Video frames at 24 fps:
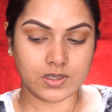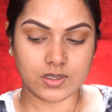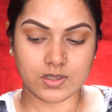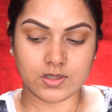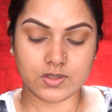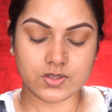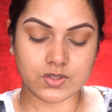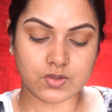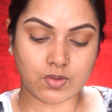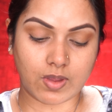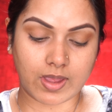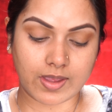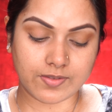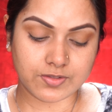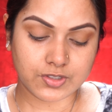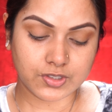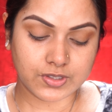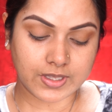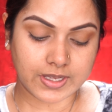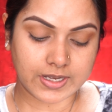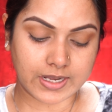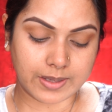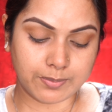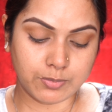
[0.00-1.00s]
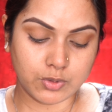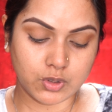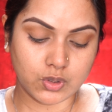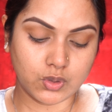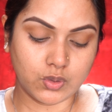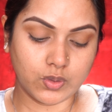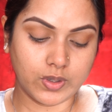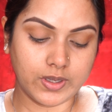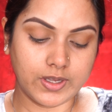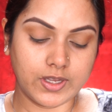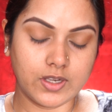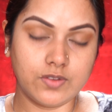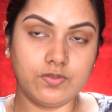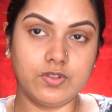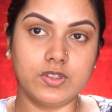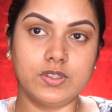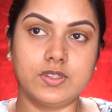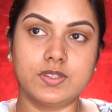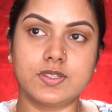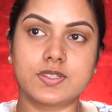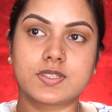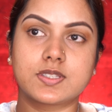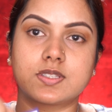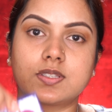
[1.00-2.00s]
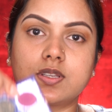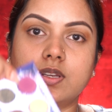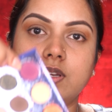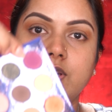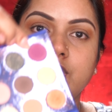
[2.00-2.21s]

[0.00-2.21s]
So after that, I'm going to go ahead with this